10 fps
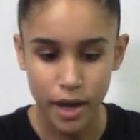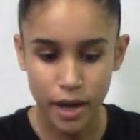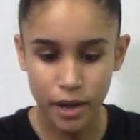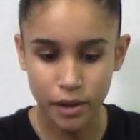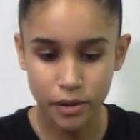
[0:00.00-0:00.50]

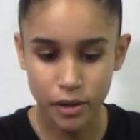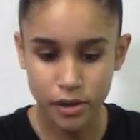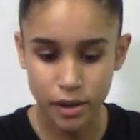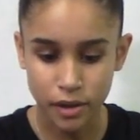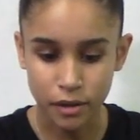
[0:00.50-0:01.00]
It
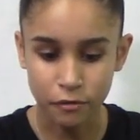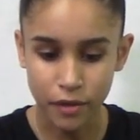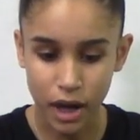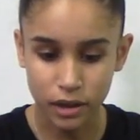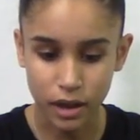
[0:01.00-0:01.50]
does in
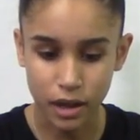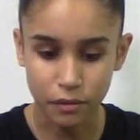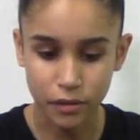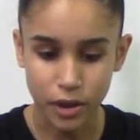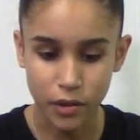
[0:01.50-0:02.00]
fact
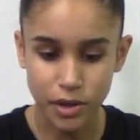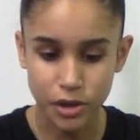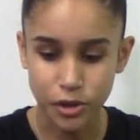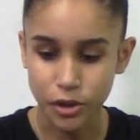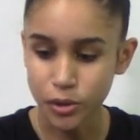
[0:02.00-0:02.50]
have the
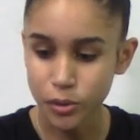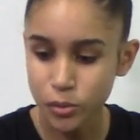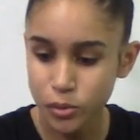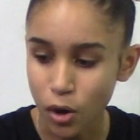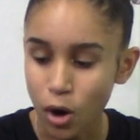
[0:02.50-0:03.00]
directions to
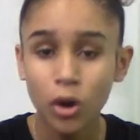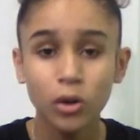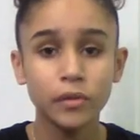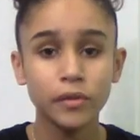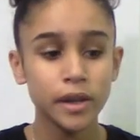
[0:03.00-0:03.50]
use
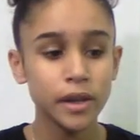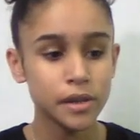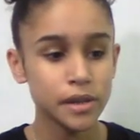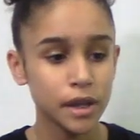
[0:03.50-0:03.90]
all of these.